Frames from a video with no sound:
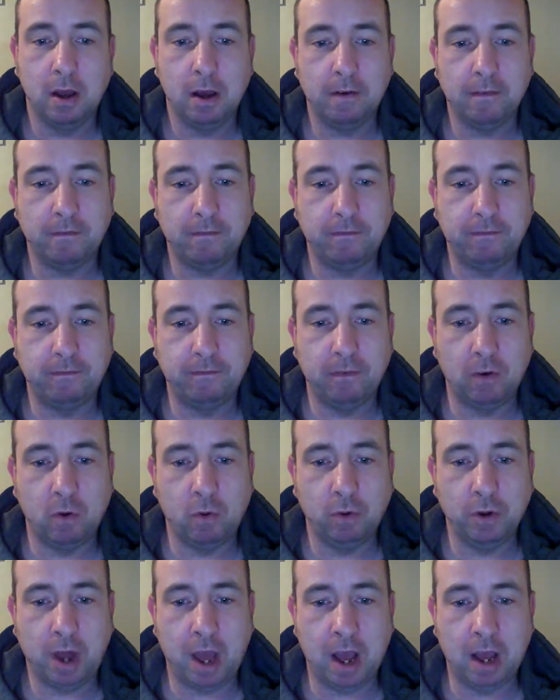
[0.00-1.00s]

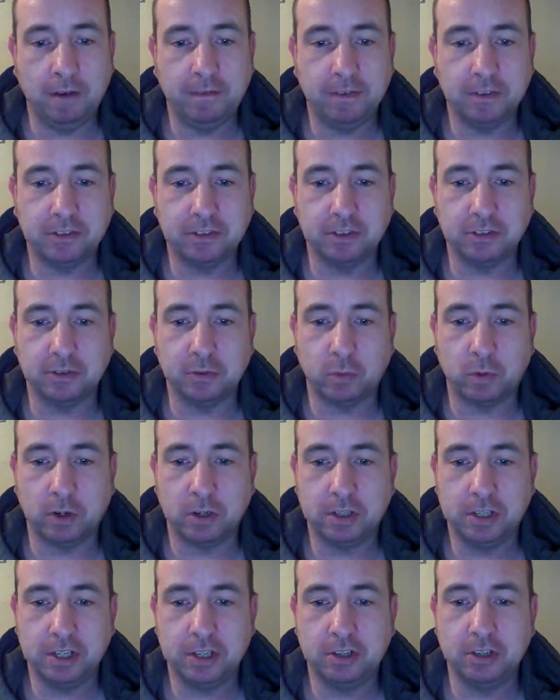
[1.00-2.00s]
phone offices were
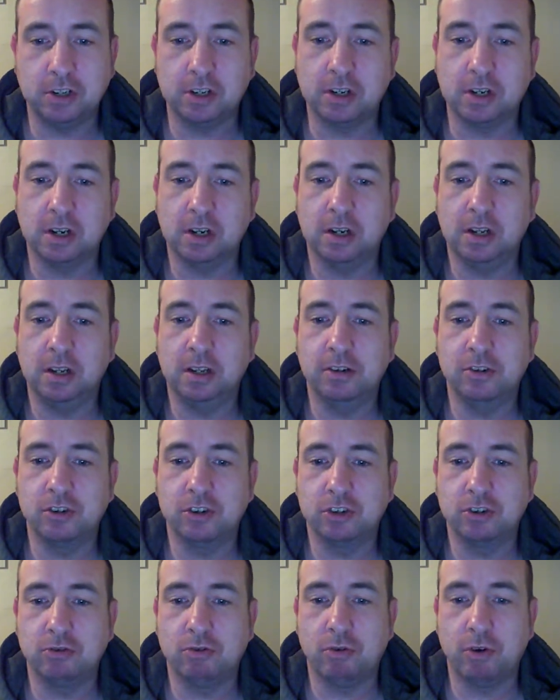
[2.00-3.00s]
digital,
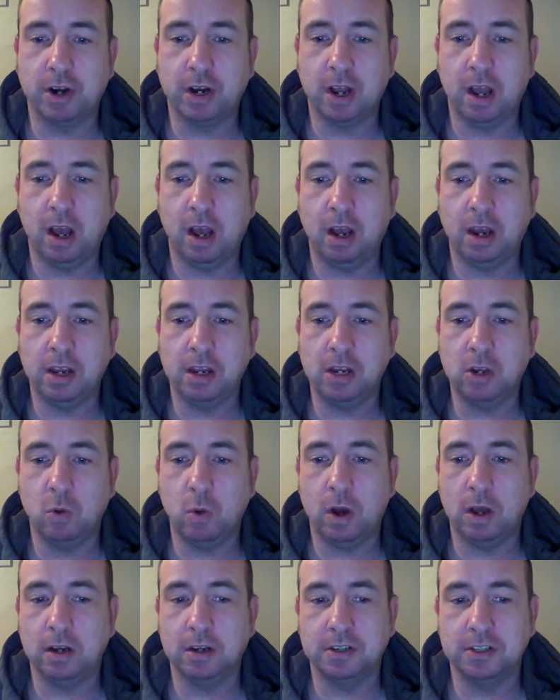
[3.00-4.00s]
ensuring high
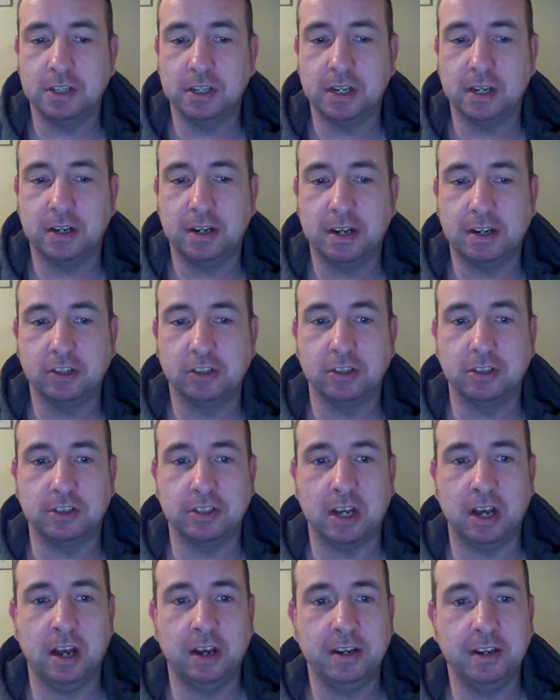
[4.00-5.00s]
quality connections.
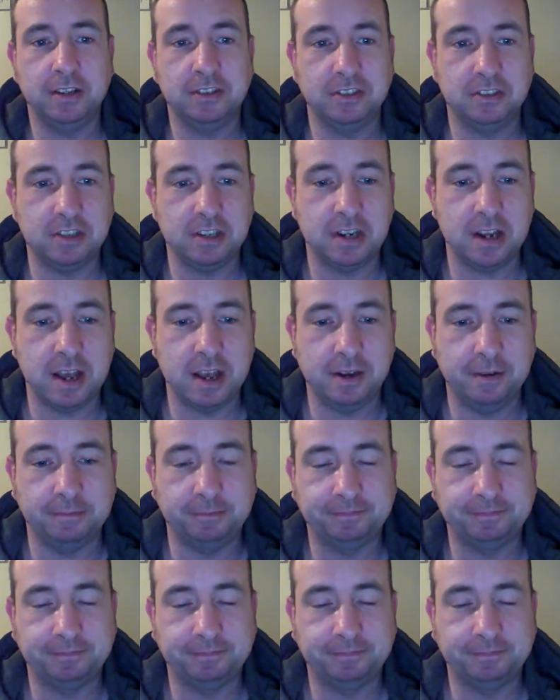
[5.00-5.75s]
ISDN.